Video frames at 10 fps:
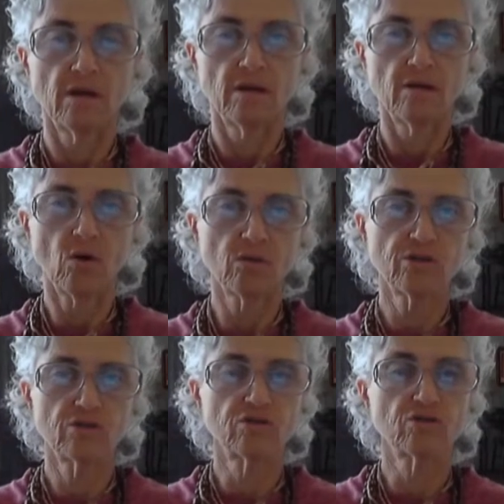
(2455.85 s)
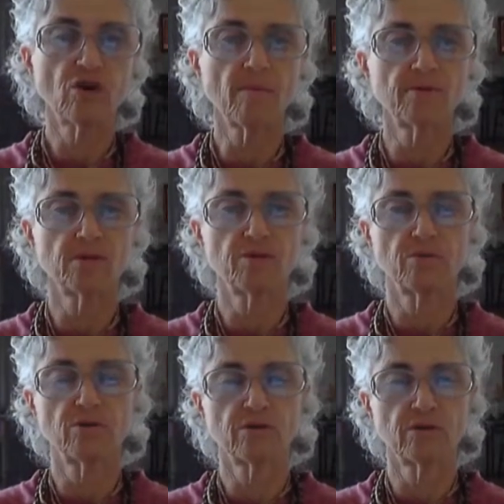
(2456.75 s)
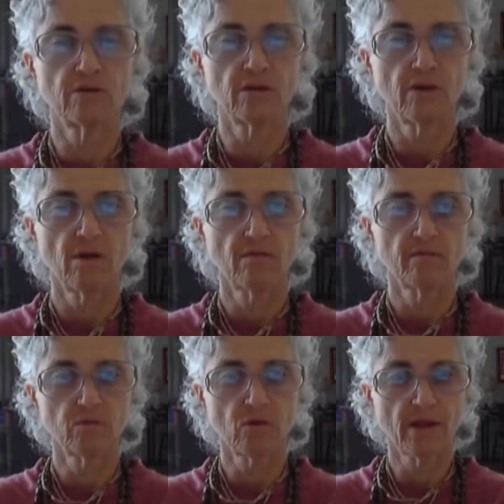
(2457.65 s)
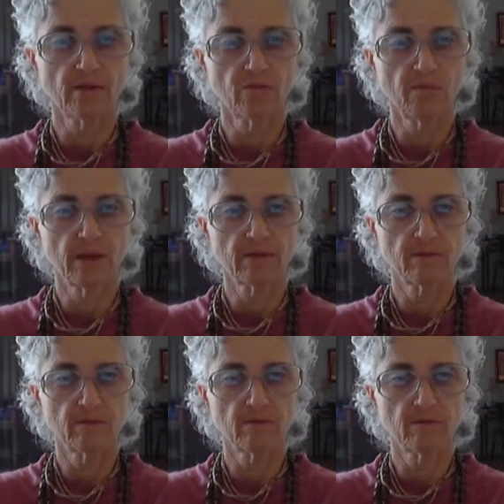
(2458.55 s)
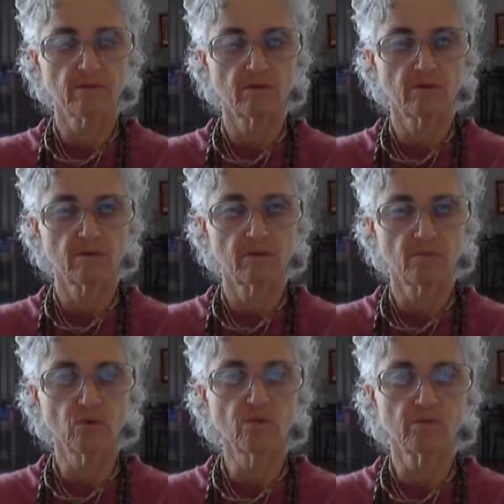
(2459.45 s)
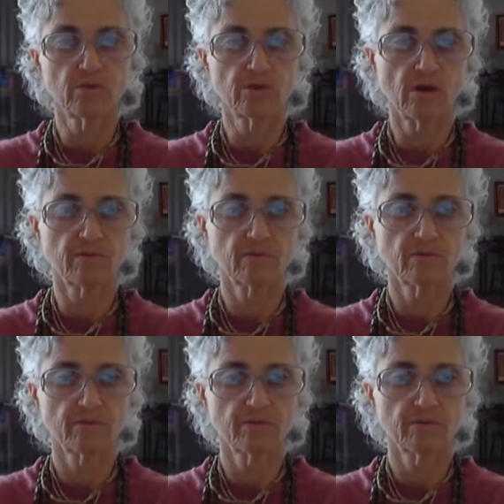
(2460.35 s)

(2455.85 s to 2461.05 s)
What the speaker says: no one should stop such a person from trying to improve themselves.